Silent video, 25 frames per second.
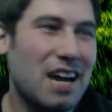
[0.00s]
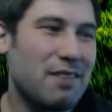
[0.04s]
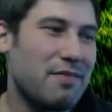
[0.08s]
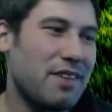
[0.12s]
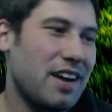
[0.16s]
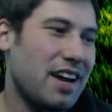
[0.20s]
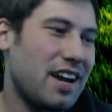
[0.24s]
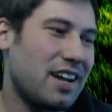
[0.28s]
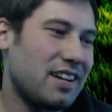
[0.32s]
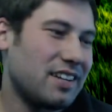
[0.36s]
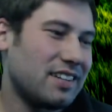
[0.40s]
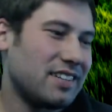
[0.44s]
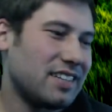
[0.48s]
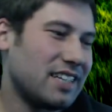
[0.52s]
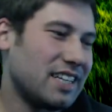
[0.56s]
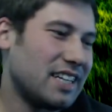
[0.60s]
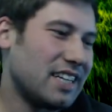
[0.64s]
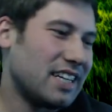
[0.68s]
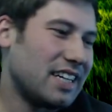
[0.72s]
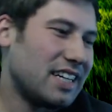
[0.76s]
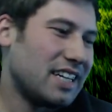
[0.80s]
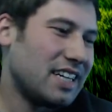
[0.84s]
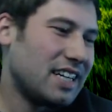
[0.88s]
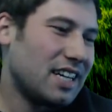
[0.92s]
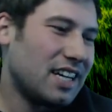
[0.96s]
man.
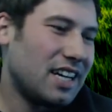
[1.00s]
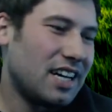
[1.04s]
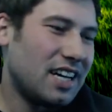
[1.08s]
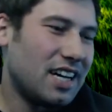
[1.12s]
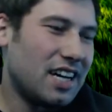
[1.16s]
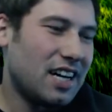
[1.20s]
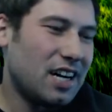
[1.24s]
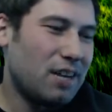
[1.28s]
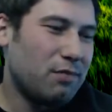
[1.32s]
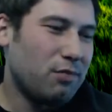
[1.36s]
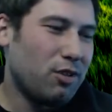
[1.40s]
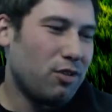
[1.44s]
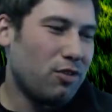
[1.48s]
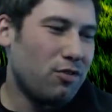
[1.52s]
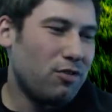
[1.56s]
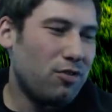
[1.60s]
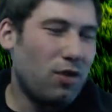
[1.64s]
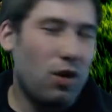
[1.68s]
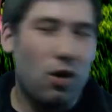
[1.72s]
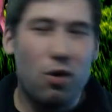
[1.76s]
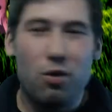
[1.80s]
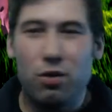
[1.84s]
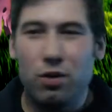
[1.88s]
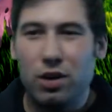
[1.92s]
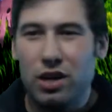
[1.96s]
Moving
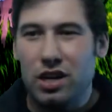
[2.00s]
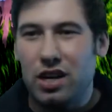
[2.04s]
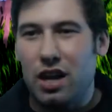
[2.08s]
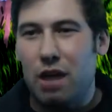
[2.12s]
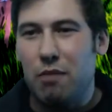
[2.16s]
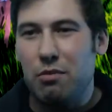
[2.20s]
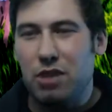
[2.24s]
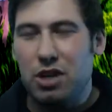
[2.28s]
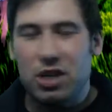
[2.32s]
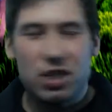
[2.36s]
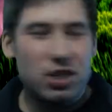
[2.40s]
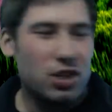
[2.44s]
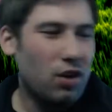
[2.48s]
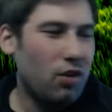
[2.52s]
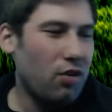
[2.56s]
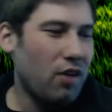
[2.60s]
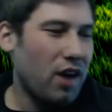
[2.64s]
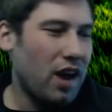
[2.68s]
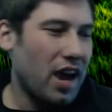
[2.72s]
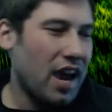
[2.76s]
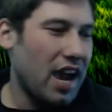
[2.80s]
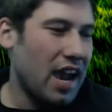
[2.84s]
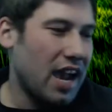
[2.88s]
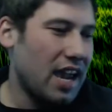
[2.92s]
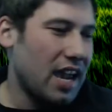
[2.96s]
forward, I'm gonna show
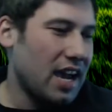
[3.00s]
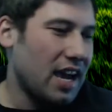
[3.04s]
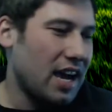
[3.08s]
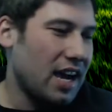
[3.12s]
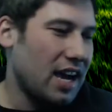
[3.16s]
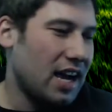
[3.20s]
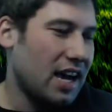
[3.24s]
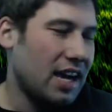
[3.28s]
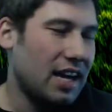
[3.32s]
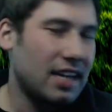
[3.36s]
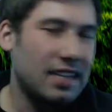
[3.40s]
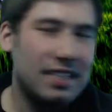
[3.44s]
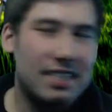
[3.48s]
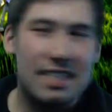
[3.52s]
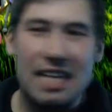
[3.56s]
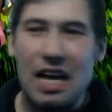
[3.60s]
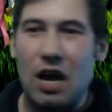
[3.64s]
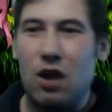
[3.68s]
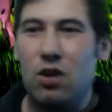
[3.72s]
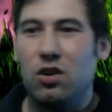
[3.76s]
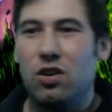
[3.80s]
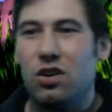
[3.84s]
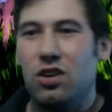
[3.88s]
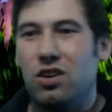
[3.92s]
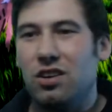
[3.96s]
a
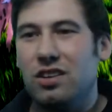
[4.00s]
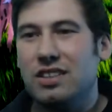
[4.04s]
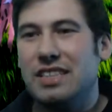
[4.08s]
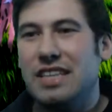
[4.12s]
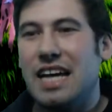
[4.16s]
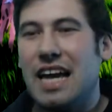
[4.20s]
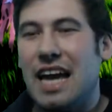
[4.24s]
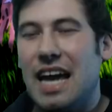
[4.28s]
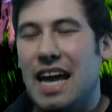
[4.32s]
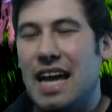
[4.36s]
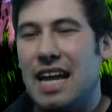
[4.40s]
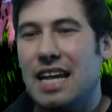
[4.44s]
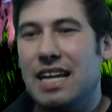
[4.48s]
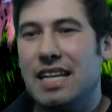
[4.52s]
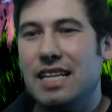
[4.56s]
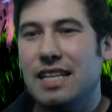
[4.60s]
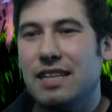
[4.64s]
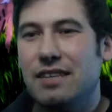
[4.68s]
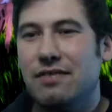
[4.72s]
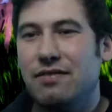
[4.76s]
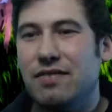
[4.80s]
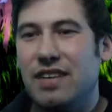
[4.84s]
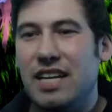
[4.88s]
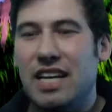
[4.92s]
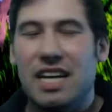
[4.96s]
Townhall
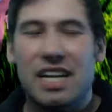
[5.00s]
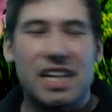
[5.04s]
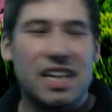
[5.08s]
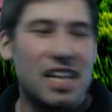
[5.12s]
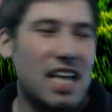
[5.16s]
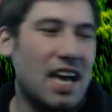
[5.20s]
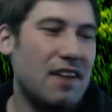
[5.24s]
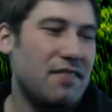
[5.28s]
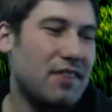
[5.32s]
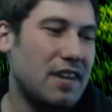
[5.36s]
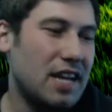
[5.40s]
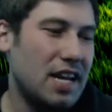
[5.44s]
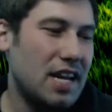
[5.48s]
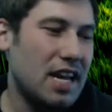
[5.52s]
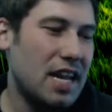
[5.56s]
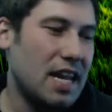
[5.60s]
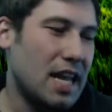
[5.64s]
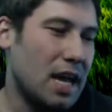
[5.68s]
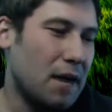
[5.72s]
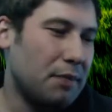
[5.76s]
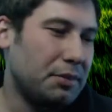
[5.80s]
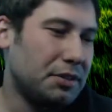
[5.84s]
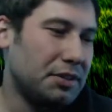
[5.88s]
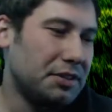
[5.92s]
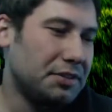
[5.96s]
10v11
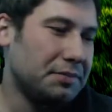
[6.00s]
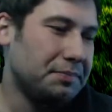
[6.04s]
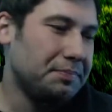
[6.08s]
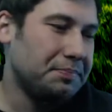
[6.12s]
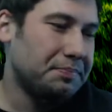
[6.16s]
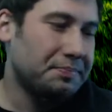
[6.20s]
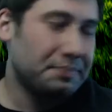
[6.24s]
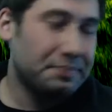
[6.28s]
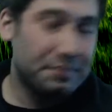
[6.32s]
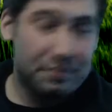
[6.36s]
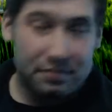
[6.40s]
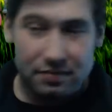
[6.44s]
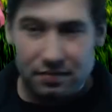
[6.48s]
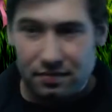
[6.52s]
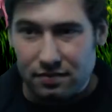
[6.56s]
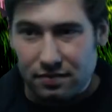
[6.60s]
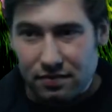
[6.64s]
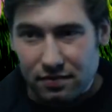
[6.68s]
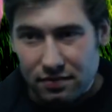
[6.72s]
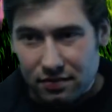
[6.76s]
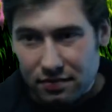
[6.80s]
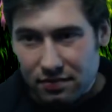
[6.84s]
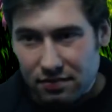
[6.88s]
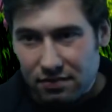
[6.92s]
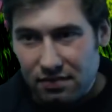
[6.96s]
double.
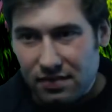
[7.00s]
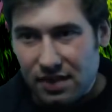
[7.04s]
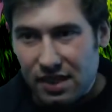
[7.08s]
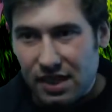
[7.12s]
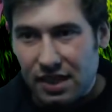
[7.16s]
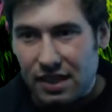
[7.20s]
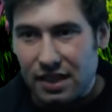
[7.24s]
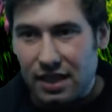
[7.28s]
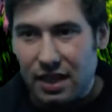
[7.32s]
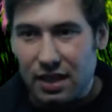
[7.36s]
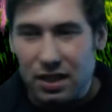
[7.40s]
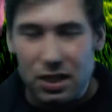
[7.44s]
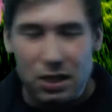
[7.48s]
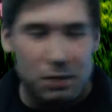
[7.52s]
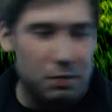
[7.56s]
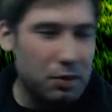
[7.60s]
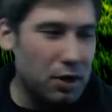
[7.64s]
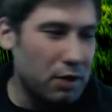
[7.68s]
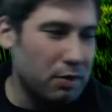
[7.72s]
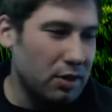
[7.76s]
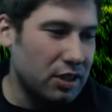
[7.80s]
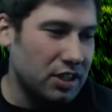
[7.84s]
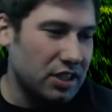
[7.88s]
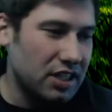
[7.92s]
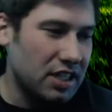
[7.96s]
Now this pretty
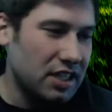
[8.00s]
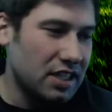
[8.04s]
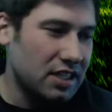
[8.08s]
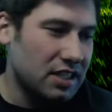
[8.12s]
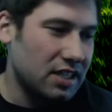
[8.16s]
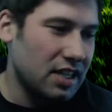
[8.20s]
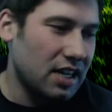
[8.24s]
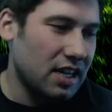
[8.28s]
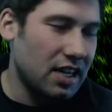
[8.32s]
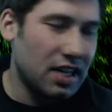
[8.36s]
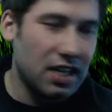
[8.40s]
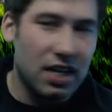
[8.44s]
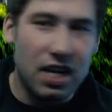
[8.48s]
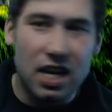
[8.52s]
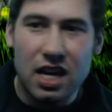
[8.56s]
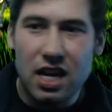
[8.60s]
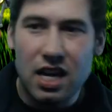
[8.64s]
much is a